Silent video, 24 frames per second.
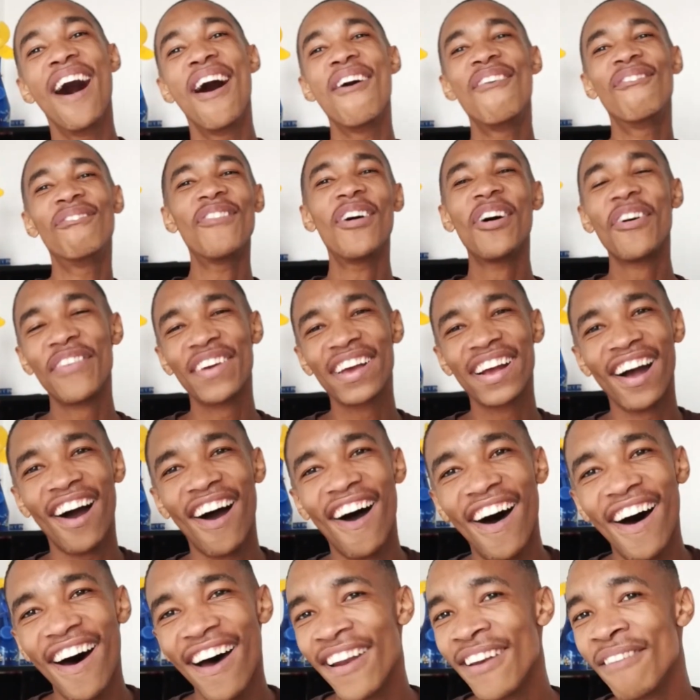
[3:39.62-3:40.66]
Moving
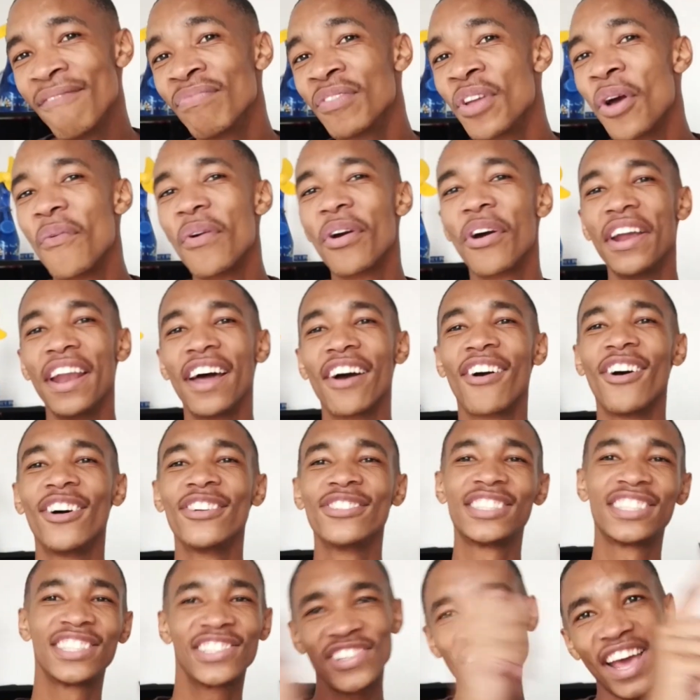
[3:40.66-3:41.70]
on, we're gonna go
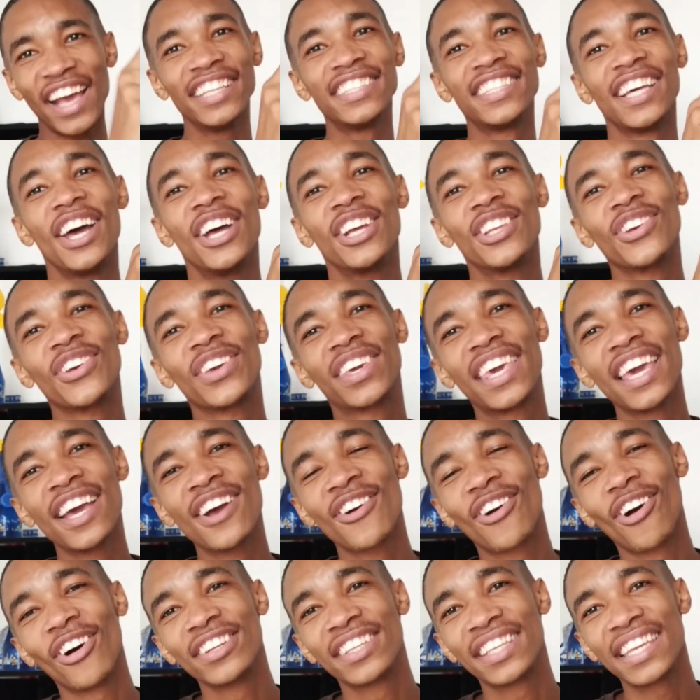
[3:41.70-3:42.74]
straight to King
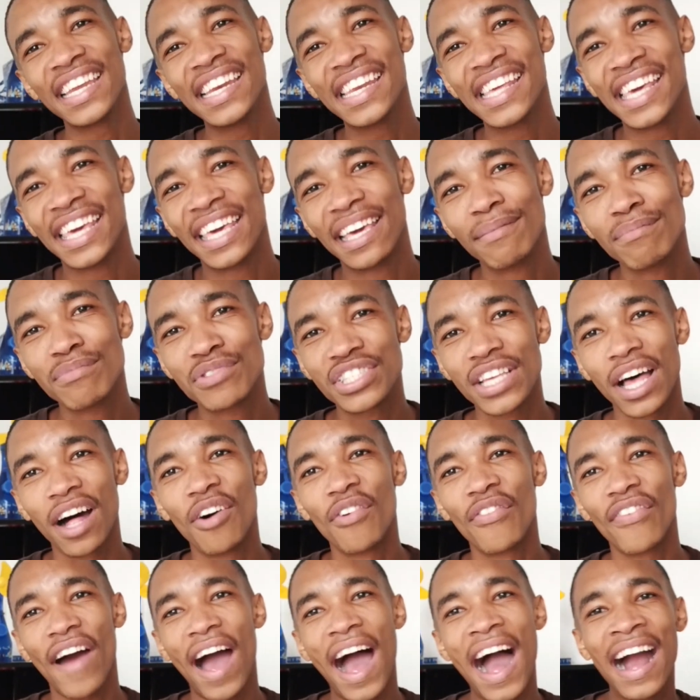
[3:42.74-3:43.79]
Kotini
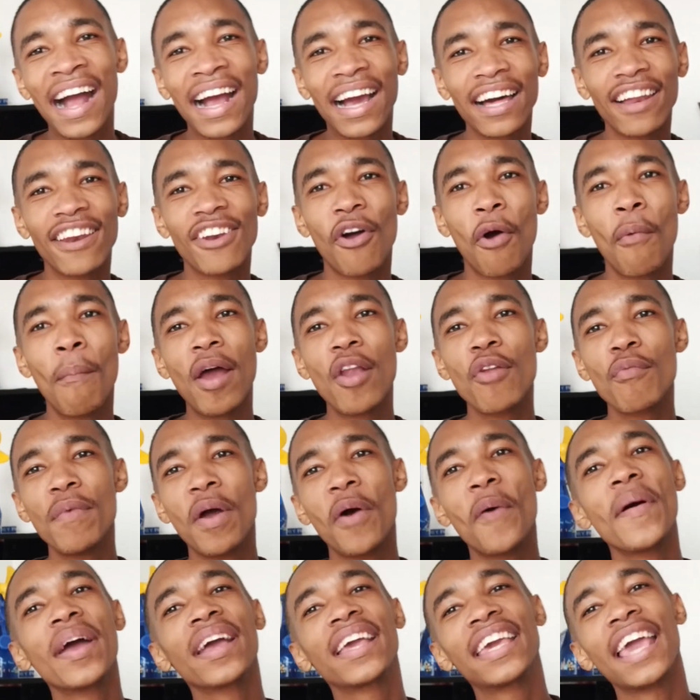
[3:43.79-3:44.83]
himself, Uncle
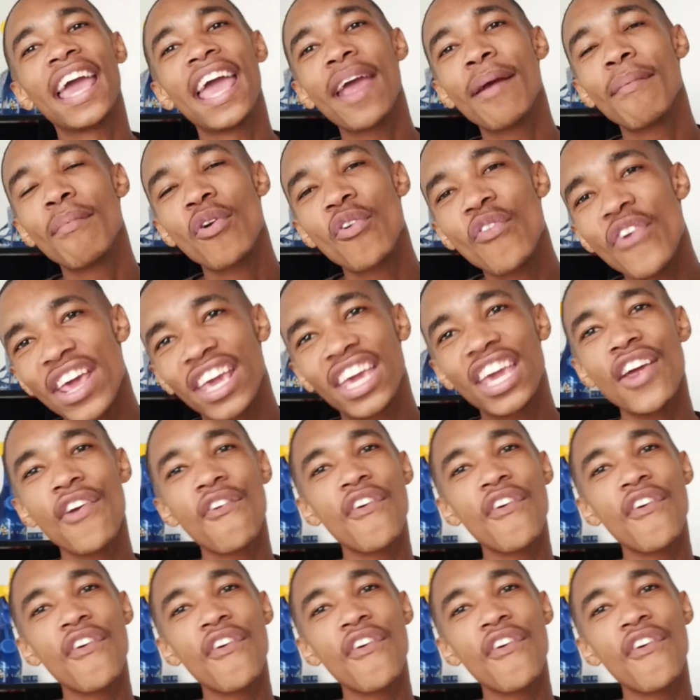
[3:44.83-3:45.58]
Umalume game, Ricky